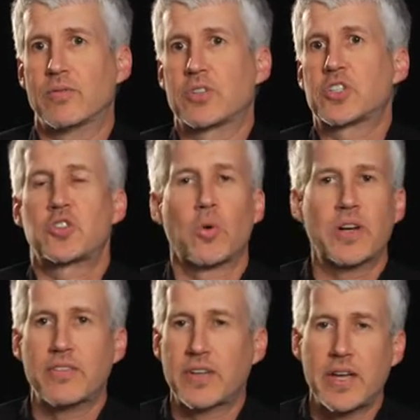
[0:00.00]

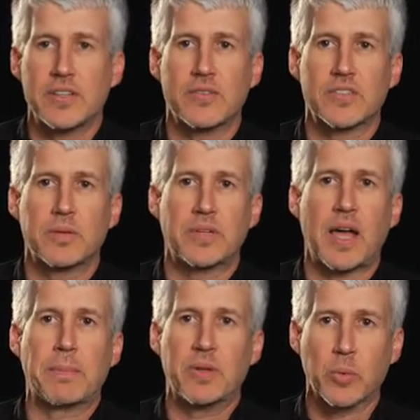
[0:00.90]
restorative case of some
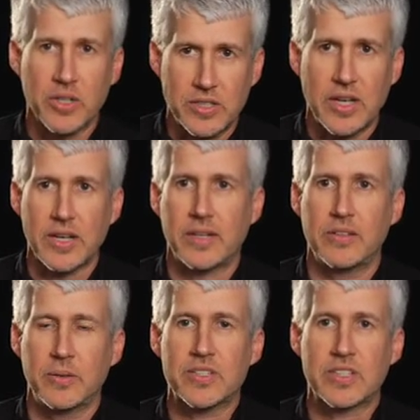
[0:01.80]
type, then we're going to take,
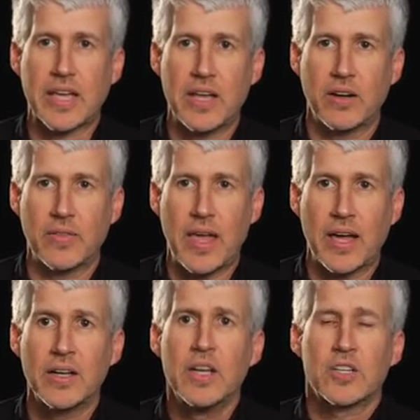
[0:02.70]
a scan on
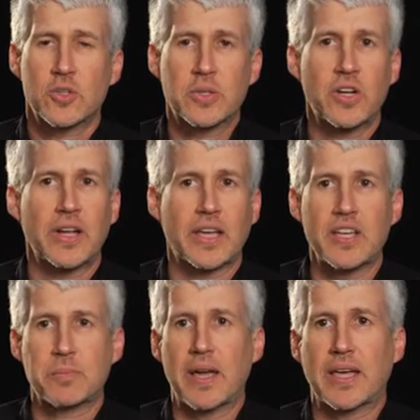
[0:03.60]
that. So it's on a
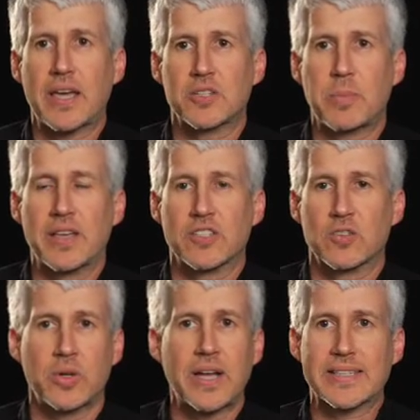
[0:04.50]
case-by-case
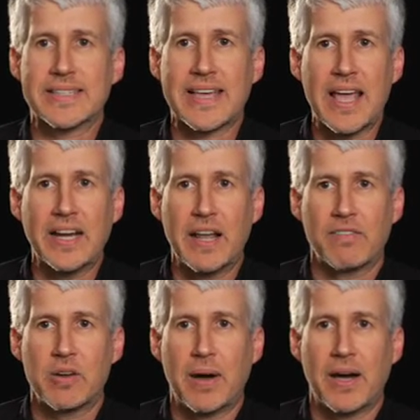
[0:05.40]
basis. We're not scanning
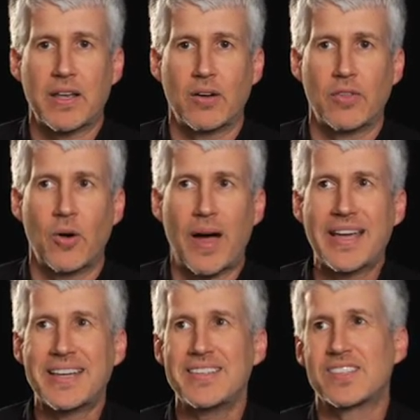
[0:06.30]
everybody, although
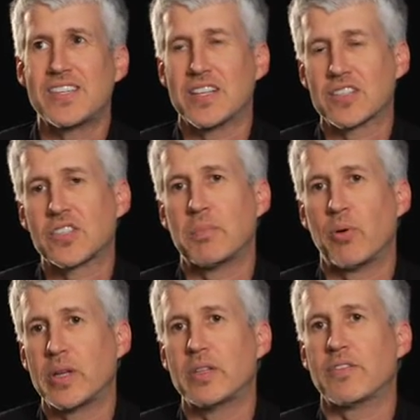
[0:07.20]
I can see at some
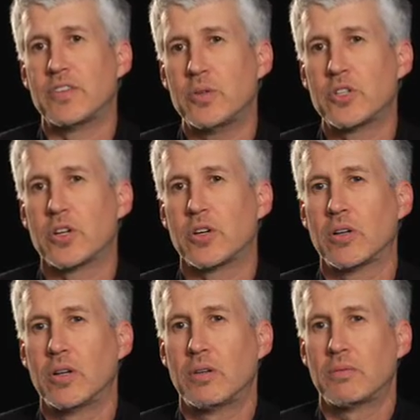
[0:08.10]
point in the
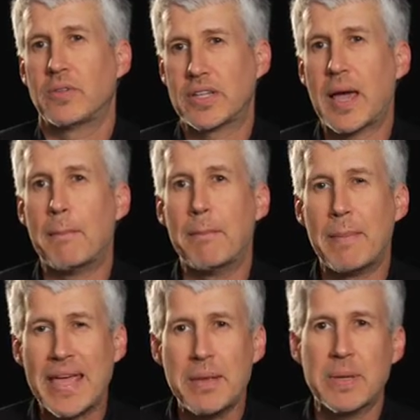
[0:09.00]
future that
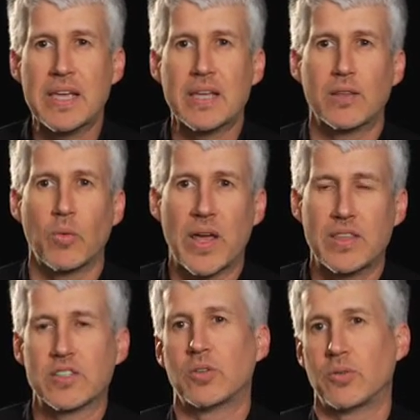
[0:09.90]
may be the way
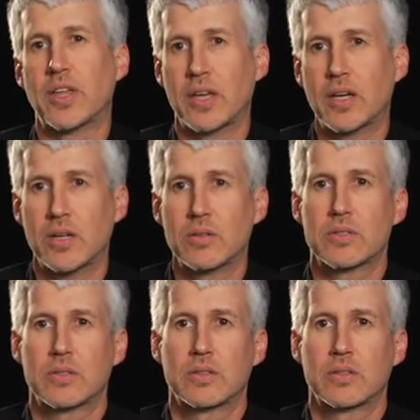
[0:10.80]
this whole thing goes.